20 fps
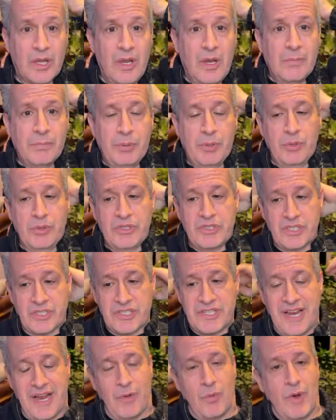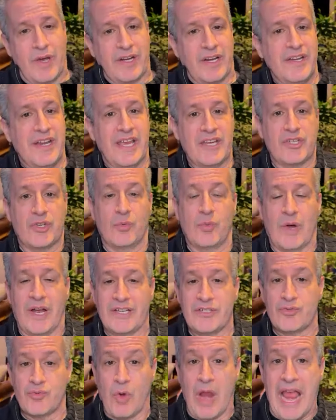Putin does not want a nationwide
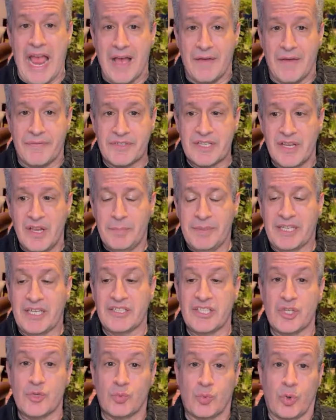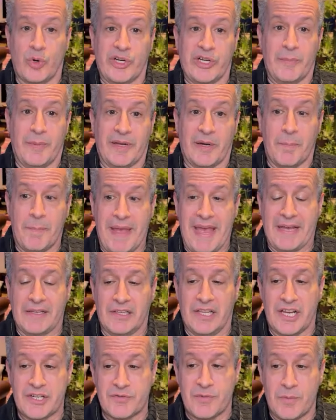draft because he's worried about a
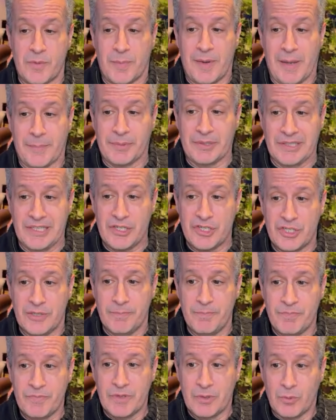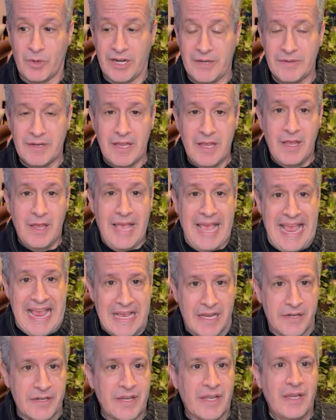backlash from the population, right?
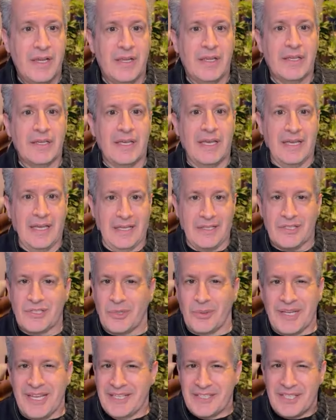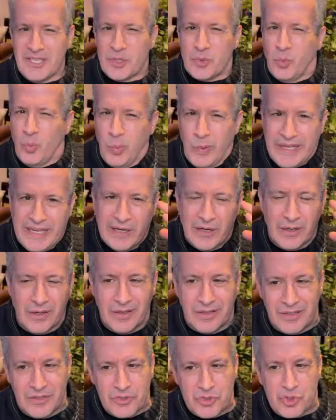And so it's this
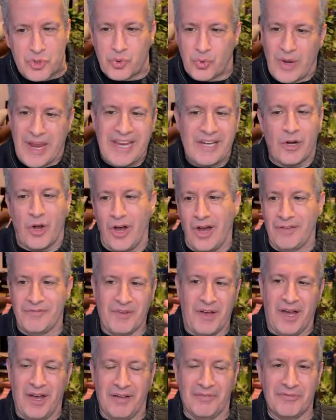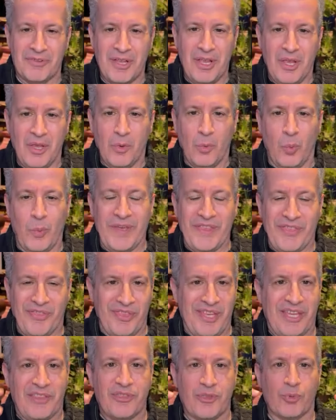weird trade-off of we
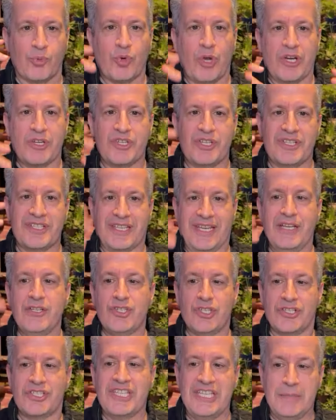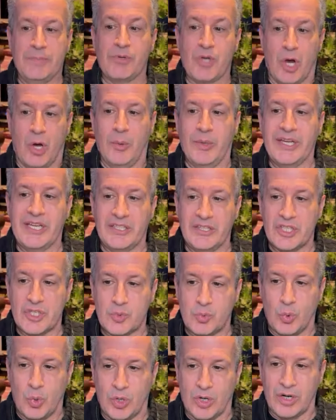think the Russians can just keep going in this
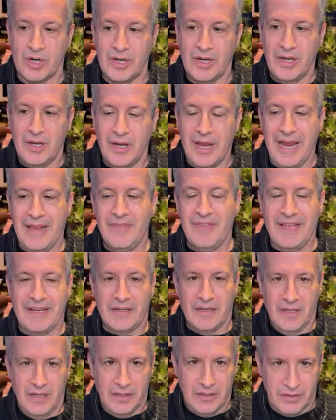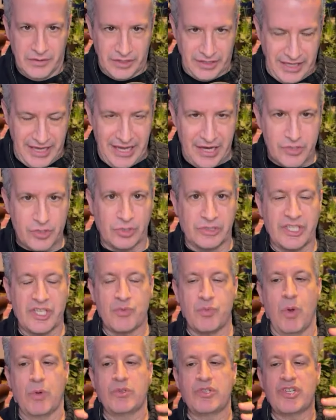war and that the casualties
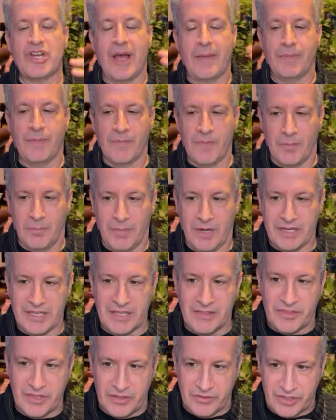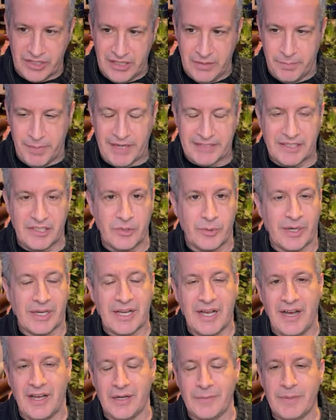won't stop them, the money, the impact on their
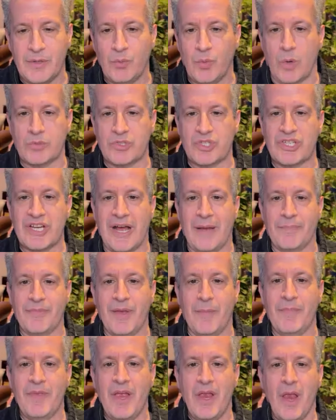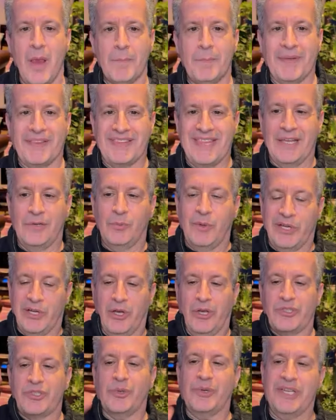economy won't stop them. But then we
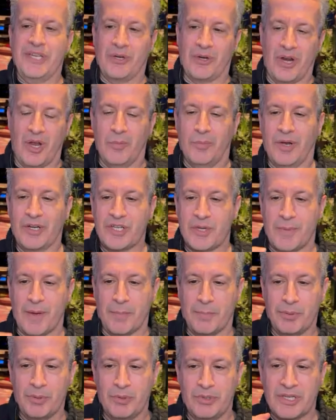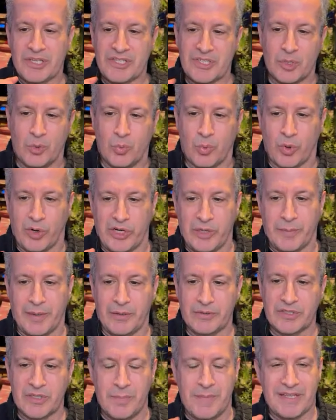also hear how much about Putin is still worried
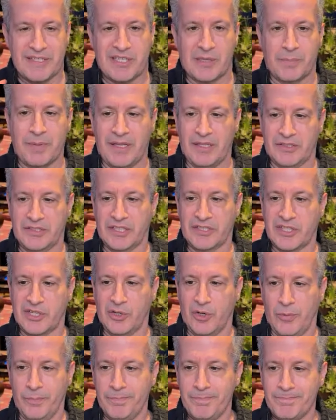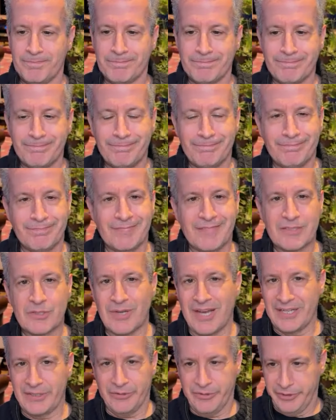about domestic politics at home. So
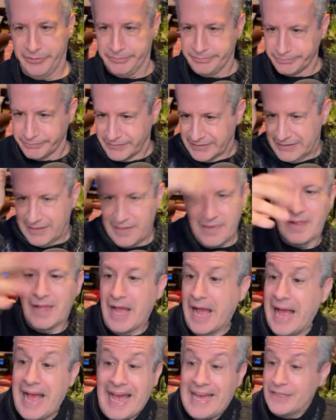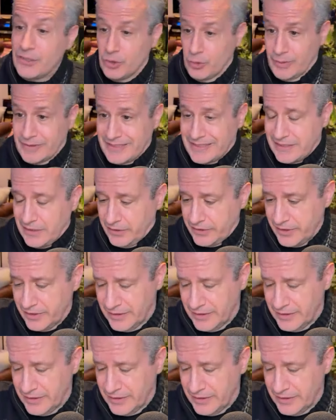I don't know. I don't know what to tell you.